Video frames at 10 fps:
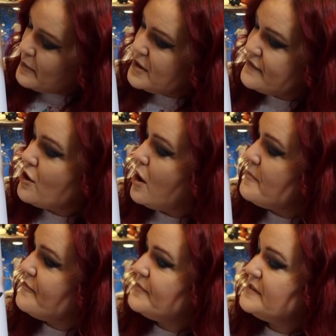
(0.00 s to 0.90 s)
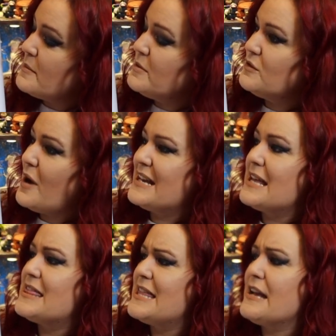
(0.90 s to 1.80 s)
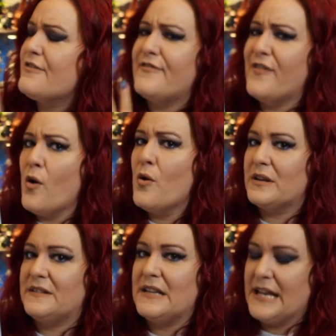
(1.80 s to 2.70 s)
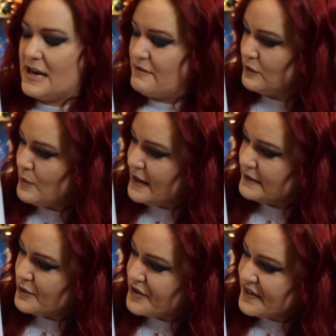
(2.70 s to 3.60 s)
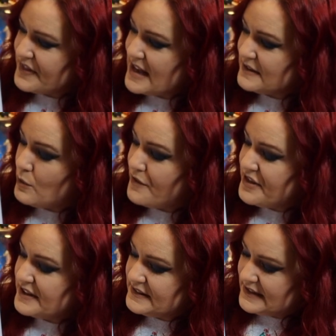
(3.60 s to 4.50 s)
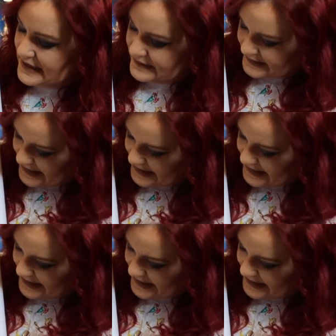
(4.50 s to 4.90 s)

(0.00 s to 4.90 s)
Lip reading: we've got Dumbledore and I think Fawkes in here as well. So I think that's what this is